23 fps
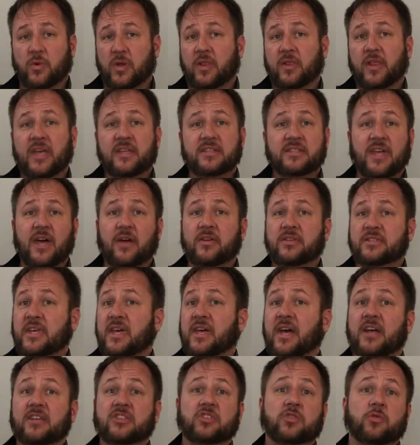when he lays down, he
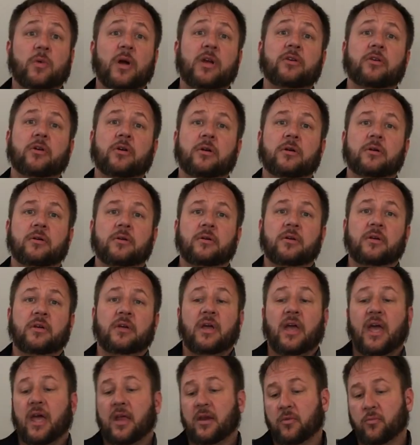say, I surrender.
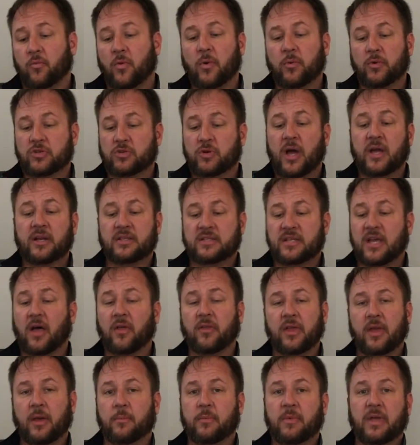And what we're trying to
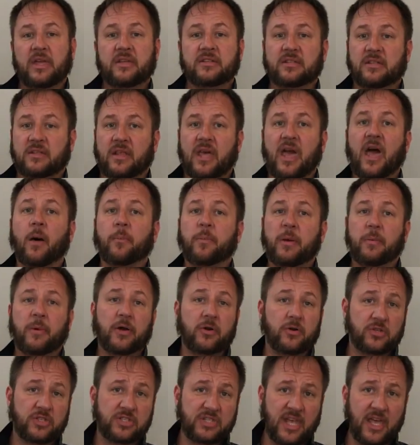tell him is help him
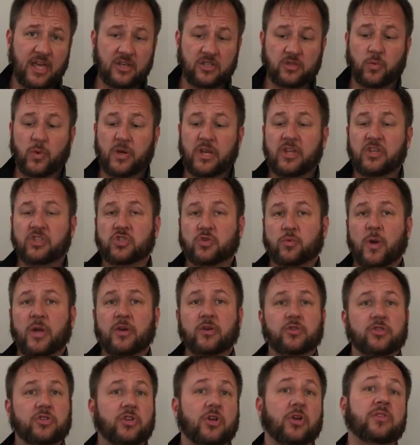understand is when he
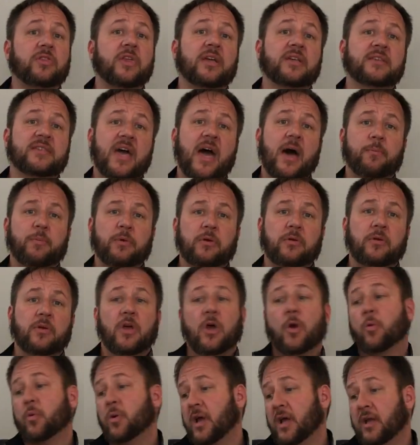surrenders, good things happen.
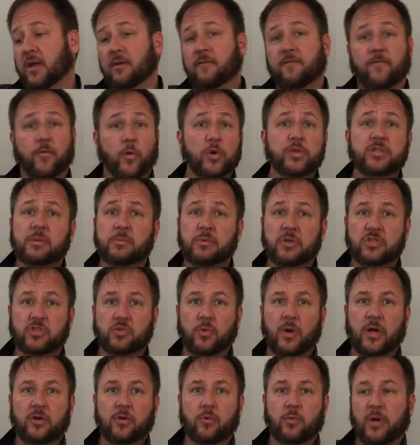We're not going to force him to
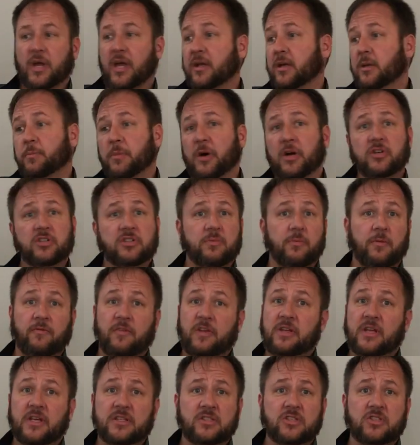surrender. We're not going to punish him if
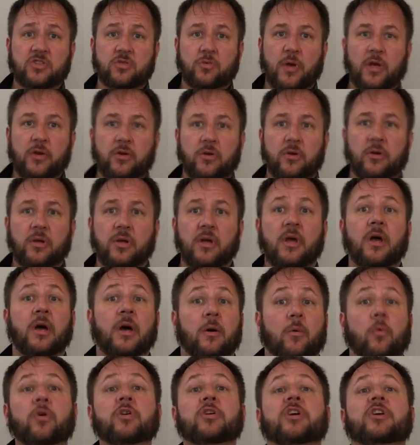he doesn't surrender.
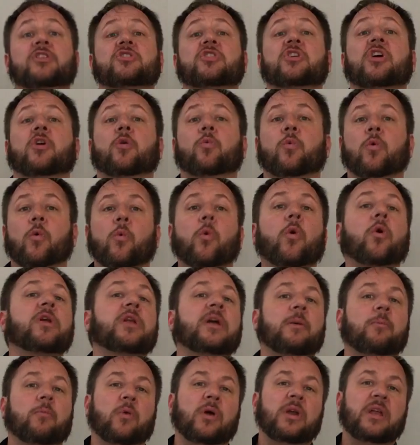We're just going to reward
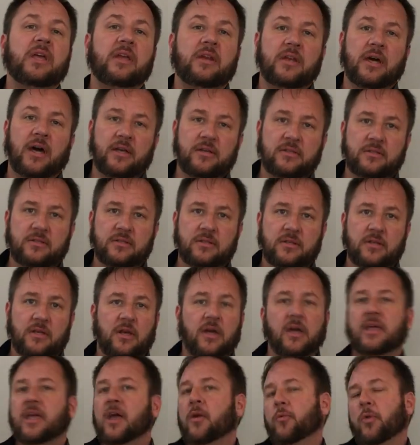him when he does.
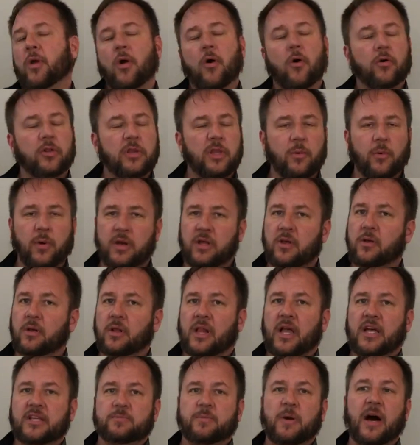Again, we only want to
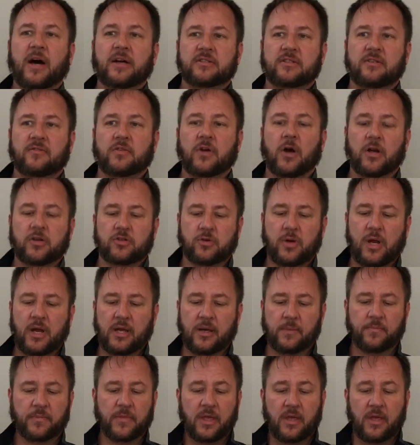utilize positive dog training.